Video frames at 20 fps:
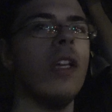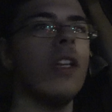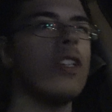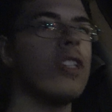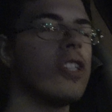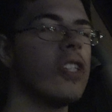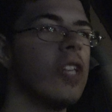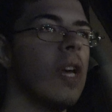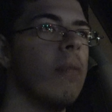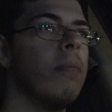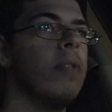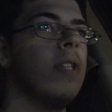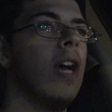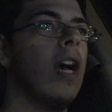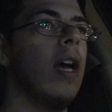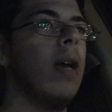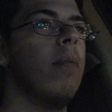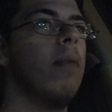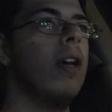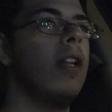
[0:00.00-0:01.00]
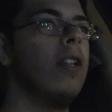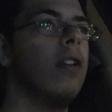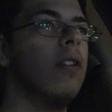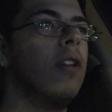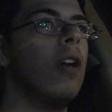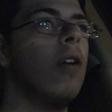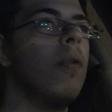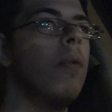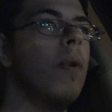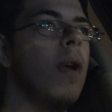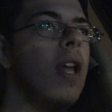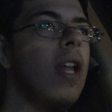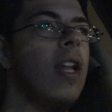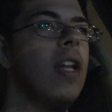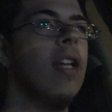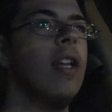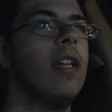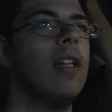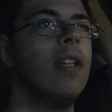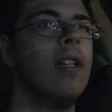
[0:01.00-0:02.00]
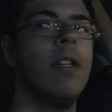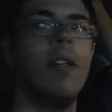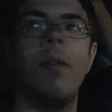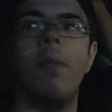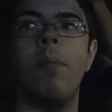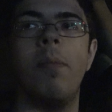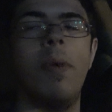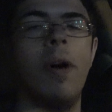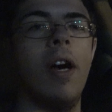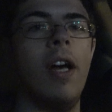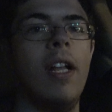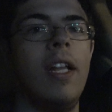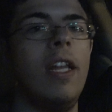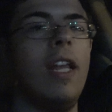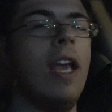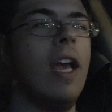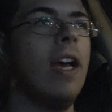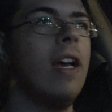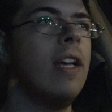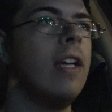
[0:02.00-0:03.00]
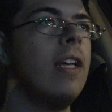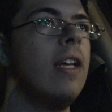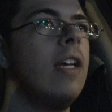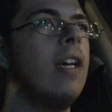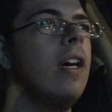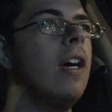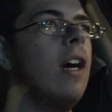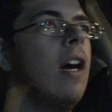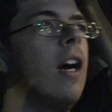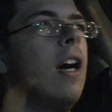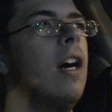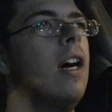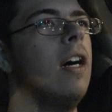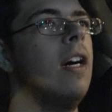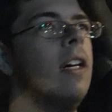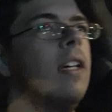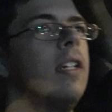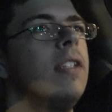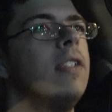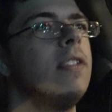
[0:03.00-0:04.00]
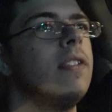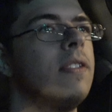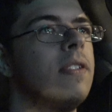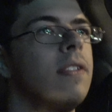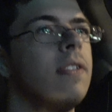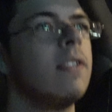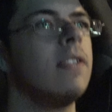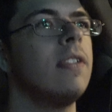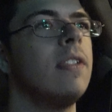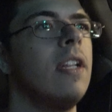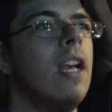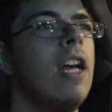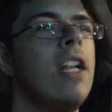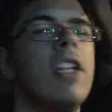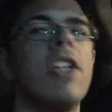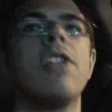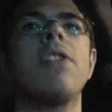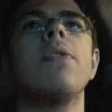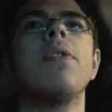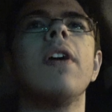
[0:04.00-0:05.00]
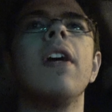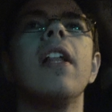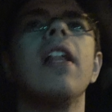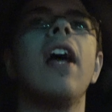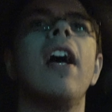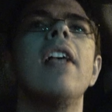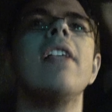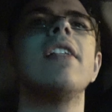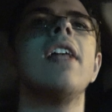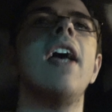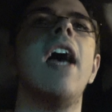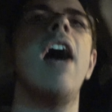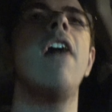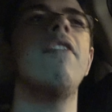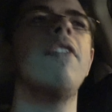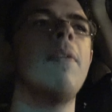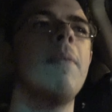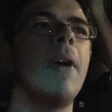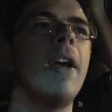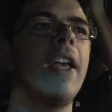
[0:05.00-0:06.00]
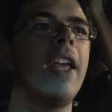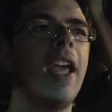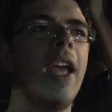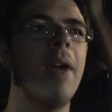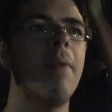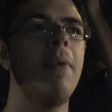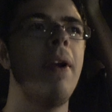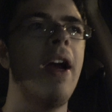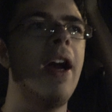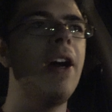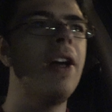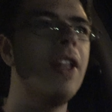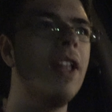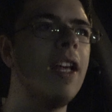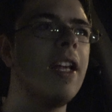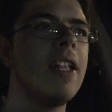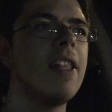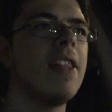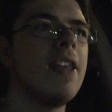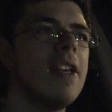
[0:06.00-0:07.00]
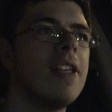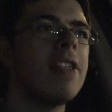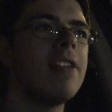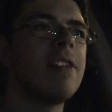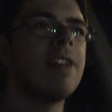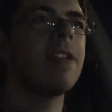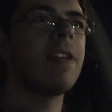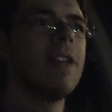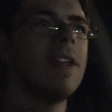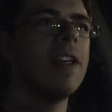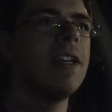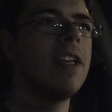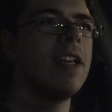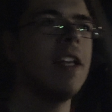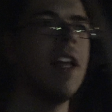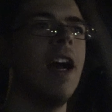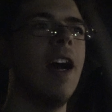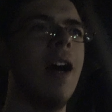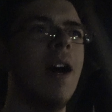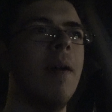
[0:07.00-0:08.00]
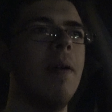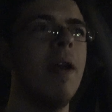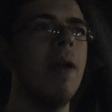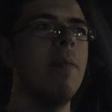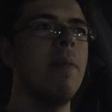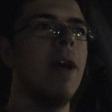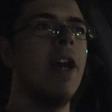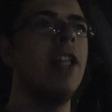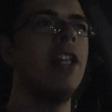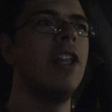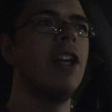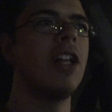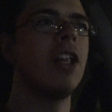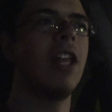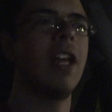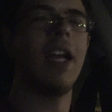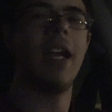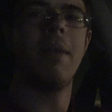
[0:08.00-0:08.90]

sometime, I don't know when, but yeah. Uh, I just realized that having my camera out like this, uh, it might look like